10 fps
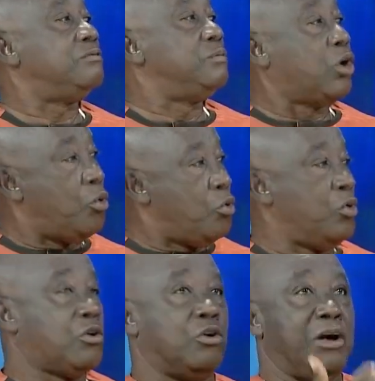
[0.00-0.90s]
Because we will
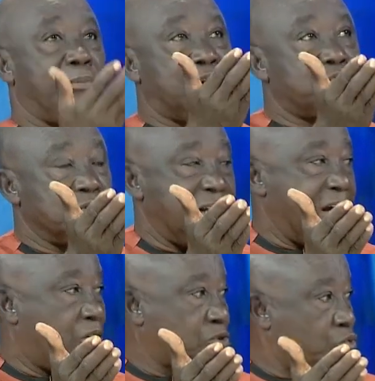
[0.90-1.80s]
collaborate with 9
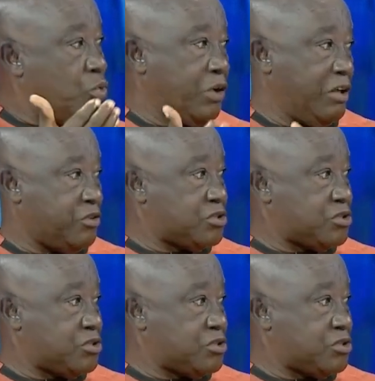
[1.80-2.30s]
hot, who will give us